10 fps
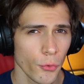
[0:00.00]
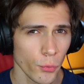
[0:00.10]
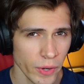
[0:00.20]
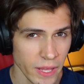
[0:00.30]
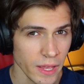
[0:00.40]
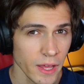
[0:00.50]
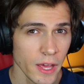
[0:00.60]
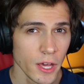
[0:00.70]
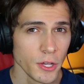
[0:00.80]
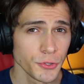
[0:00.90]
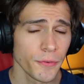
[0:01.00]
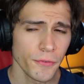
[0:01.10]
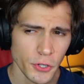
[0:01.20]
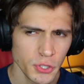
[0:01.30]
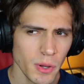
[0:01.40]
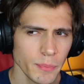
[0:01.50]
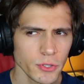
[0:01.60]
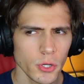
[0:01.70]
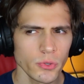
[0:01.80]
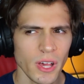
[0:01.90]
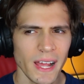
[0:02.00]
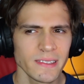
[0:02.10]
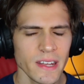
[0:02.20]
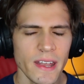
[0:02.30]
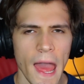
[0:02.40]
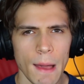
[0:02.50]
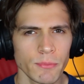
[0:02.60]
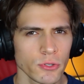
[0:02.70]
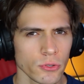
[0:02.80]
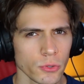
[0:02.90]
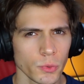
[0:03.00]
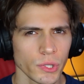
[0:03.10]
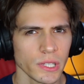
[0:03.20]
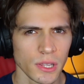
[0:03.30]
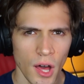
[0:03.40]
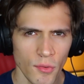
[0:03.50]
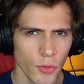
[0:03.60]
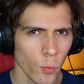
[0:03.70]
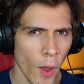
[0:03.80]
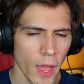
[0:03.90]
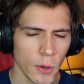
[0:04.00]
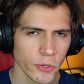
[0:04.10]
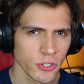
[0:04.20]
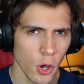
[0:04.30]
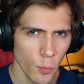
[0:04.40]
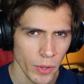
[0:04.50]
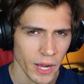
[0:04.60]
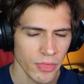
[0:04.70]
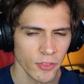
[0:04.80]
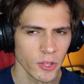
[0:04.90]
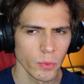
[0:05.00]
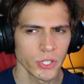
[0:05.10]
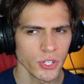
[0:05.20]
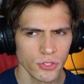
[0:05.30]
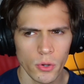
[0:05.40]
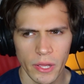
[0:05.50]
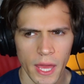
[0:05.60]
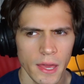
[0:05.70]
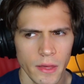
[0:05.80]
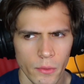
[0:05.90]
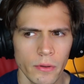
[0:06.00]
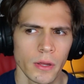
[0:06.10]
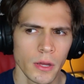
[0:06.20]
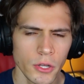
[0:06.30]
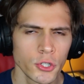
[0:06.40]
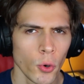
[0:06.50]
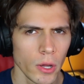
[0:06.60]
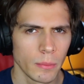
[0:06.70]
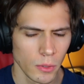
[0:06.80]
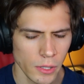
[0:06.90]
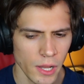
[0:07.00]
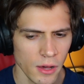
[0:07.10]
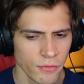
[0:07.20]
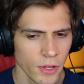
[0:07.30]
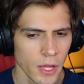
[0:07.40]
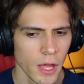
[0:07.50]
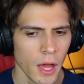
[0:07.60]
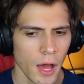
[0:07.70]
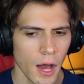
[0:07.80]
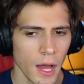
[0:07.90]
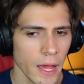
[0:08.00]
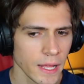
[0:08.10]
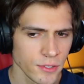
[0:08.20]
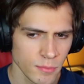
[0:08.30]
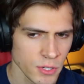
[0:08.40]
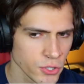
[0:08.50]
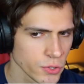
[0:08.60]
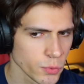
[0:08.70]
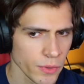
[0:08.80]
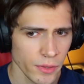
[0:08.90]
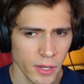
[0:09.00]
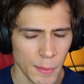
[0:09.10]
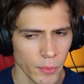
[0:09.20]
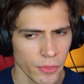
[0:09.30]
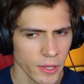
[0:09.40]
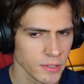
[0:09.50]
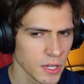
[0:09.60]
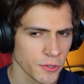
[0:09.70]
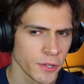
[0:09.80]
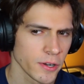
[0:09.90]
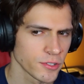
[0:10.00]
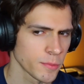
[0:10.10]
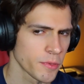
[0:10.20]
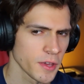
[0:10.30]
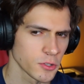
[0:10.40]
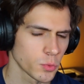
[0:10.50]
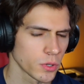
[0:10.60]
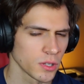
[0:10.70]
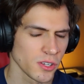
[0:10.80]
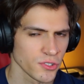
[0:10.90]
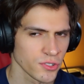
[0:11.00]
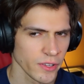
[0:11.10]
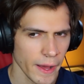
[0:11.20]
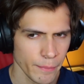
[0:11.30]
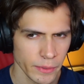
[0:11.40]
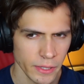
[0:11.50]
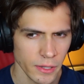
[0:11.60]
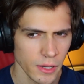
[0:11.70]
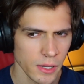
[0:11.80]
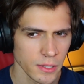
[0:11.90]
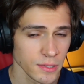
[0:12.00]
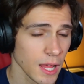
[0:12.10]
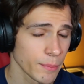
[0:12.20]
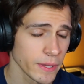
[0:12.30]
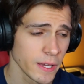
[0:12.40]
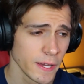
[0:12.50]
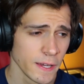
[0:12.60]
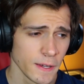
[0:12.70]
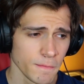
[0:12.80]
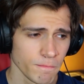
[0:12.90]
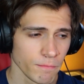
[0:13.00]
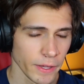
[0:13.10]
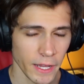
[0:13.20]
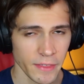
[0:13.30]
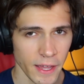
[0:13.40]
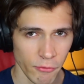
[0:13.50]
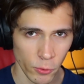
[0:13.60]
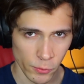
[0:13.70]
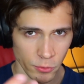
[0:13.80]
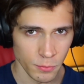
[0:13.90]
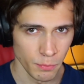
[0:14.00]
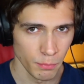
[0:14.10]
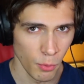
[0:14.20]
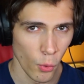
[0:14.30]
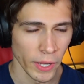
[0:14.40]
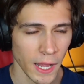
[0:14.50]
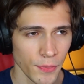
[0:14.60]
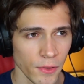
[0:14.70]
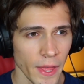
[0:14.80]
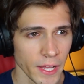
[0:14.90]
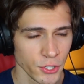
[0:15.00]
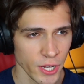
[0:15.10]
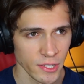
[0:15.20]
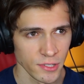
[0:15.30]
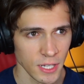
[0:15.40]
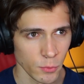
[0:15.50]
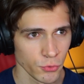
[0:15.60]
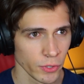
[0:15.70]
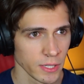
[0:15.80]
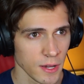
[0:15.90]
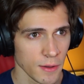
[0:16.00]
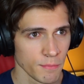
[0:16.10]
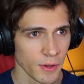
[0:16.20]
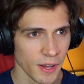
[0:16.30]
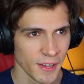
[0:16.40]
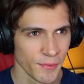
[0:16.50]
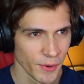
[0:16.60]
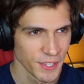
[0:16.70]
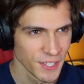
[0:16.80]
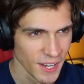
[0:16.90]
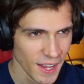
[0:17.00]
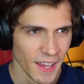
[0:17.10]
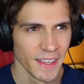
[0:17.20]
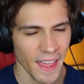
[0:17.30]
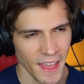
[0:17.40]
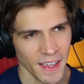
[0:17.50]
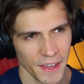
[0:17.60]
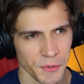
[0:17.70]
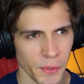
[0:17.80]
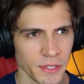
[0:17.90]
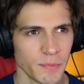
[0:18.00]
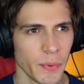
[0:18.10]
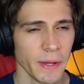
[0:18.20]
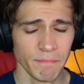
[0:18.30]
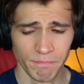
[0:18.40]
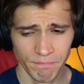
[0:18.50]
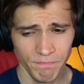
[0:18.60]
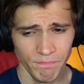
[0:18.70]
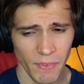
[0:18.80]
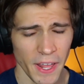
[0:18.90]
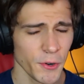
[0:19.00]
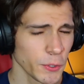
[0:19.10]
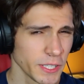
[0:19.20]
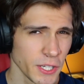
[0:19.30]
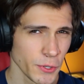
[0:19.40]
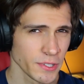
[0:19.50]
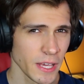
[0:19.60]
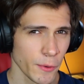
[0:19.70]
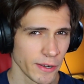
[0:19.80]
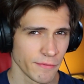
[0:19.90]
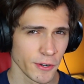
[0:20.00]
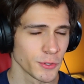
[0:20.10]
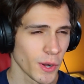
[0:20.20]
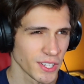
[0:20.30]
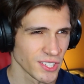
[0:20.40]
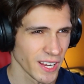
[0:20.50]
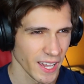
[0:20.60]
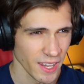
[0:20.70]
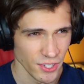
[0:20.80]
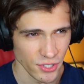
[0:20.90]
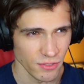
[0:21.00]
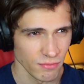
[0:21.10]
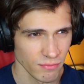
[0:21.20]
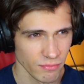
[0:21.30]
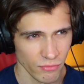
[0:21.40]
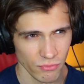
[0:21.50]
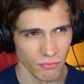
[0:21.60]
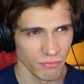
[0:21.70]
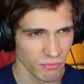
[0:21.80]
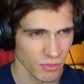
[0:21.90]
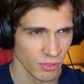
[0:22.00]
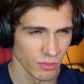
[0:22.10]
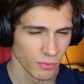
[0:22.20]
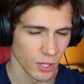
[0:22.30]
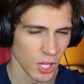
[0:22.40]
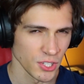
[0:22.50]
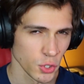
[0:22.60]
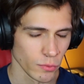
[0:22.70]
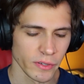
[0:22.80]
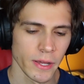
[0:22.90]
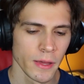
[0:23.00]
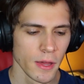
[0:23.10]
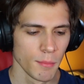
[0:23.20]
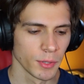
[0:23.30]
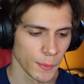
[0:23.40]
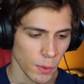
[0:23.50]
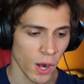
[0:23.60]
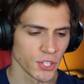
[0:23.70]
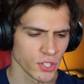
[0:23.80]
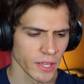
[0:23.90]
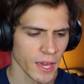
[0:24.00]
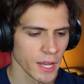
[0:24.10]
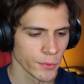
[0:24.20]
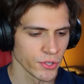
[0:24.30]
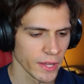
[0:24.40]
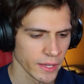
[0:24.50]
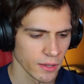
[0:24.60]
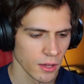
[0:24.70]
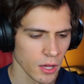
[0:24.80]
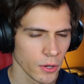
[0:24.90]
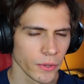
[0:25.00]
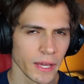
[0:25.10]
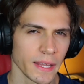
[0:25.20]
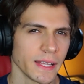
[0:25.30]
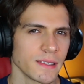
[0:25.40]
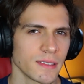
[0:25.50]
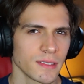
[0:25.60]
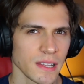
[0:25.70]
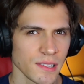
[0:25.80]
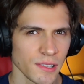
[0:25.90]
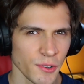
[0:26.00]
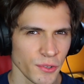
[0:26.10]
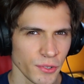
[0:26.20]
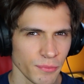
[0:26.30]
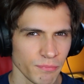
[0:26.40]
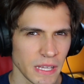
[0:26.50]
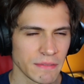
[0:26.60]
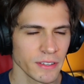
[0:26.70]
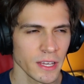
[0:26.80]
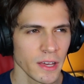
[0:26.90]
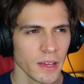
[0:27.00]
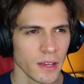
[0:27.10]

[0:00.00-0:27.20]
3. So the first two episodes I didn't absolutely love the way I was hoping. I thought they were just okay, they were enjoyable enough. I had some issues with a couple things here and there. Some things were a little sloppy, like I think everyone was pointing out the Leia chase scene was really dumb, which yeah, it kind of was, but I didn't really notice that when I first watched it. I kind of just glossed over it, but then when I watched it again, I was like, oh yeah, that's a little iffy.